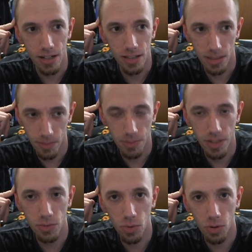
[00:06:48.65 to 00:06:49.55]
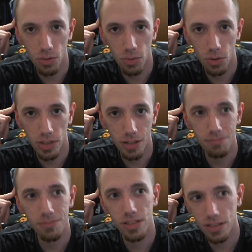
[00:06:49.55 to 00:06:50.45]
Some of them need rolled
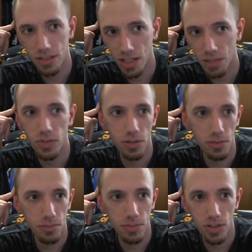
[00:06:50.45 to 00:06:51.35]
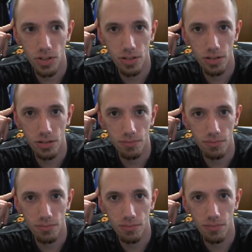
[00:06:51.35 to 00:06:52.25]
up. Some of them, it's just
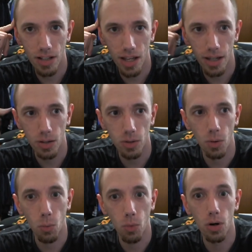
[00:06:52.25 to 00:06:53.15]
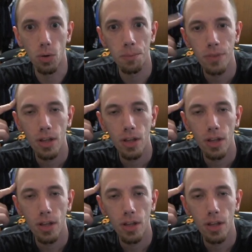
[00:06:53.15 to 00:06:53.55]
like, whoa.